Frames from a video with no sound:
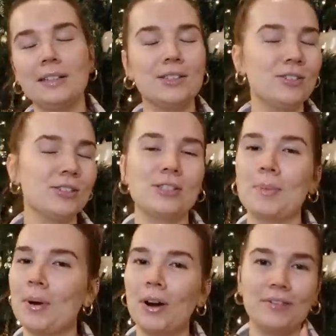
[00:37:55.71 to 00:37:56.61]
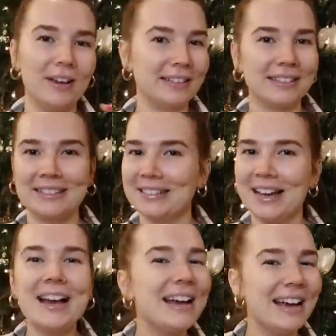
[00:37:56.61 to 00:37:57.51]
It's just the perfect,
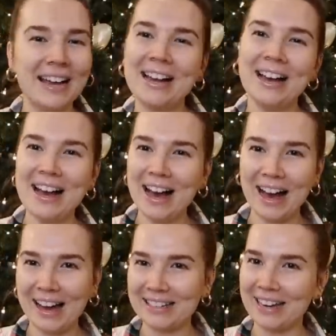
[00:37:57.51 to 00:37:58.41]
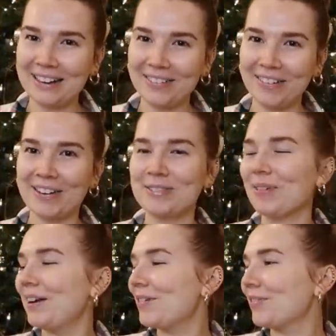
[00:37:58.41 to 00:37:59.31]
I can't really
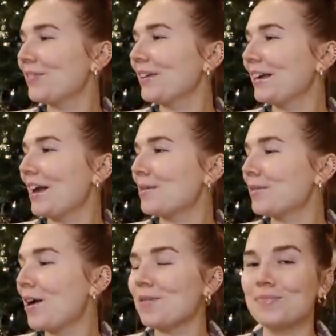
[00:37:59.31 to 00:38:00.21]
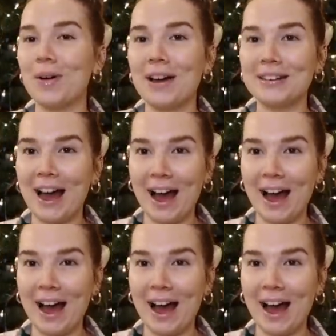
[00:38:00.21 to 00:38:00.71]
explain it through the camera, but